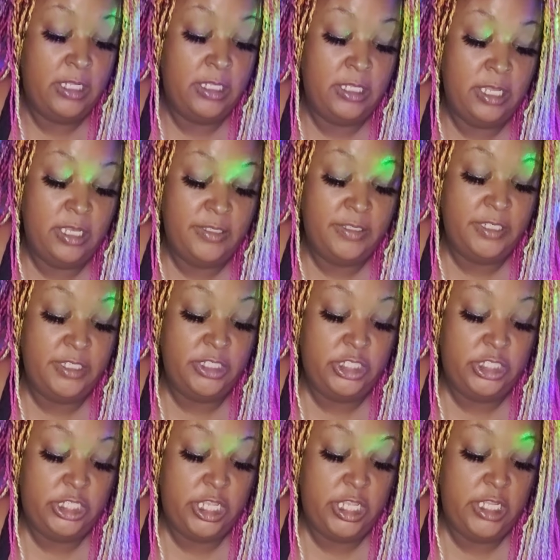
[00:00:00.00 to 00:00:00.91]

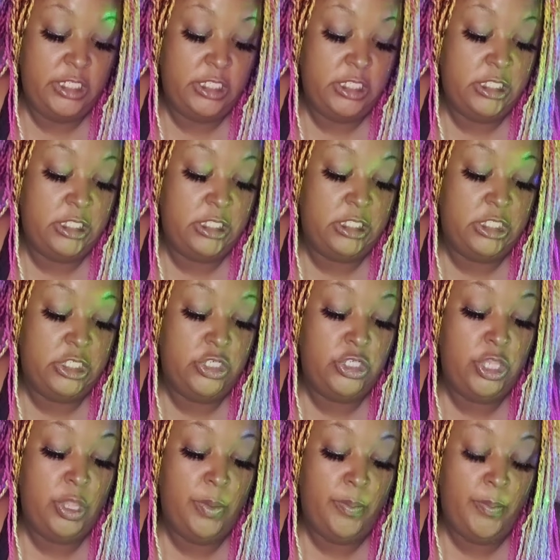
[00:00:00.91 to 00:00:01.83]
Nothing changes
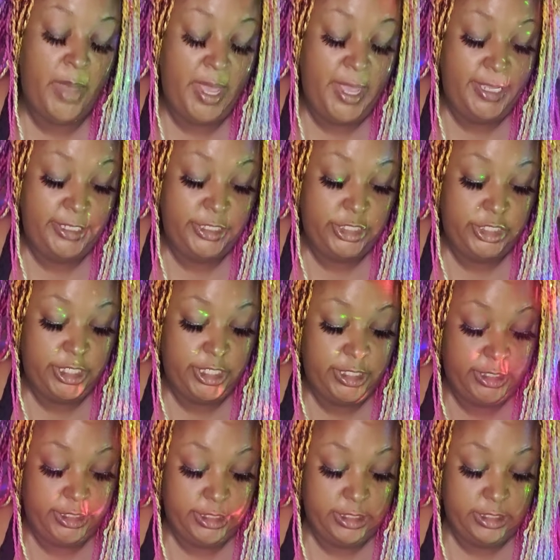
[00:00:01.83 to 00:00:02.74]
until your mind
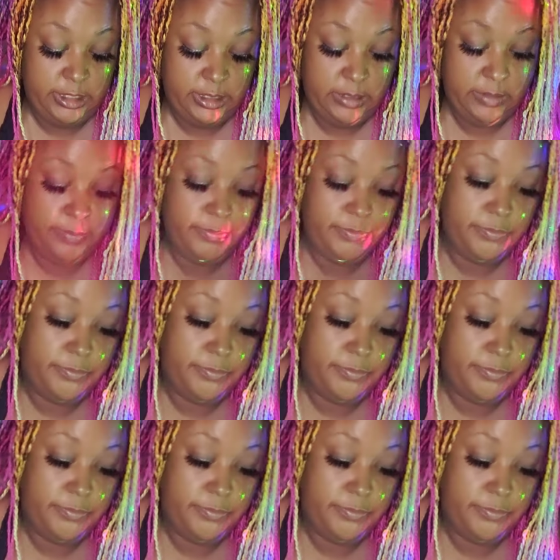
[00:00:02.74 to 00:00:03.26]
changes.